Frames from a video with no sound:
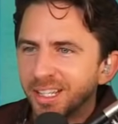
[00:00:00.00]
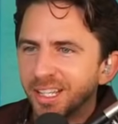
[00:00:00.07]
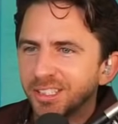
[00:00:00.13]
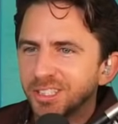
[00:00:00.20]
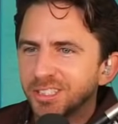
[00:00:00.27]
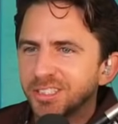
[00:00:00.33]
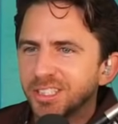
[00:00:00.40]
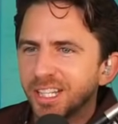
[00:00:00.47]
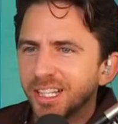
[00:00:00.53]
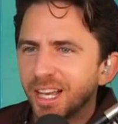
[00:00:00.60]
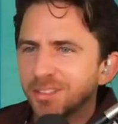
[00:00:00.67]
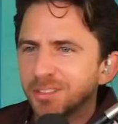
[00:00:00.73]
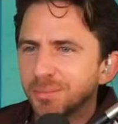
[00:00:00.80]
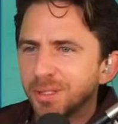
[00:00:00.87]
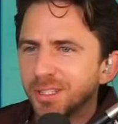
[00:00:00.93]
It just stuck
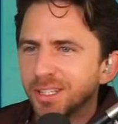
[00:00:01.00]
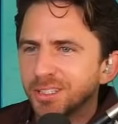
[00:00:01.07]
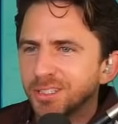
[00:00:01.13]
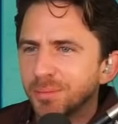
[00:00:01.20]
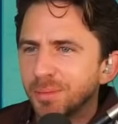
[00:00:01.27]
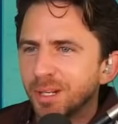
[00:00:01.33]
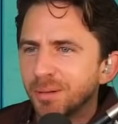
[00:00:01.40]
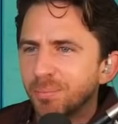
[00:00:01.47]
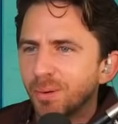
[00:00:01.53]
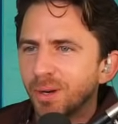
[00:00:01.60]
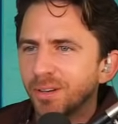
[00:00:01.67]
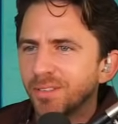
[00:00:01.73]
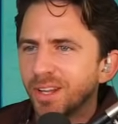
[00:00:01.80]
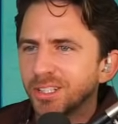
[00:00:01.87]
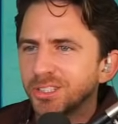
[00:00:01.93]
out to me that she made a
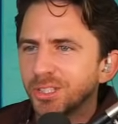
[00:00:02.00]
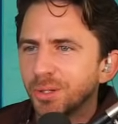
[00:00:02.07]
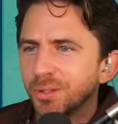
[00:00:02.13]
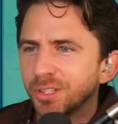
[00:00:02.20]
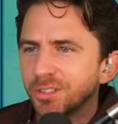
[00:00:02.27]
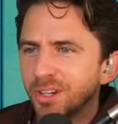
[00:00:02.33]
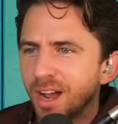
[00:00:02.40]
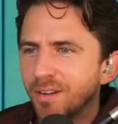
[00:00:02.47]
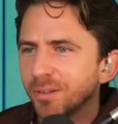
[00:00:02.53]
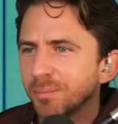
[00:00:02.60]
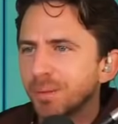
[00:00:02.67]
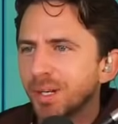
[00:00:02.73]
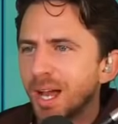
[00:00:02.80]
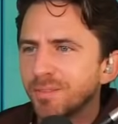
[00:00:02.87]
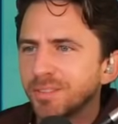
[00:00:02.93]
point of not showing the driver,
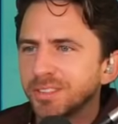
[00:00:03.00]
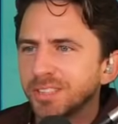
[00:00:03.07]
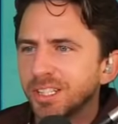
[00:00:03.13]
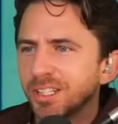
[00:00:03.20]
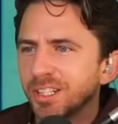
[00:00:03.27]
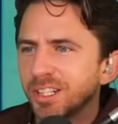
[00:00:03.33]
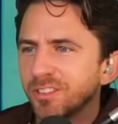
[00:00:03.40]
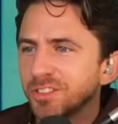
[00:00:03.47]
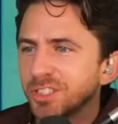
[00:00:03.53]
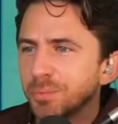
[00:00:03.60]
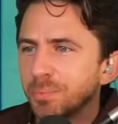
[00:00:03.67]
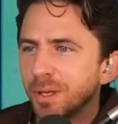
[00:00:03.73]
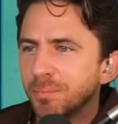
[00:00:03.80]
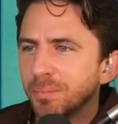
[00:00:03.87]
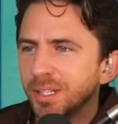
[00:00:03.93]
but obviously it could have
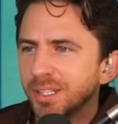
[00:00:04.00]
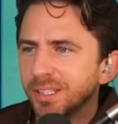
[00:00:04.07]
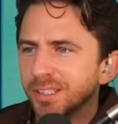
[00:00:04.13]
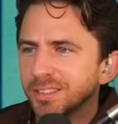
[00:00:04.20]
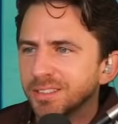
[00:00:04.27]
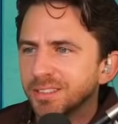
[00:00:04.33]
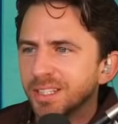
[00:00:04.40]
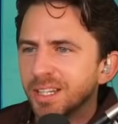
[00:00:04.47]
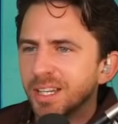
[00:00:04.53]
just been meaningless.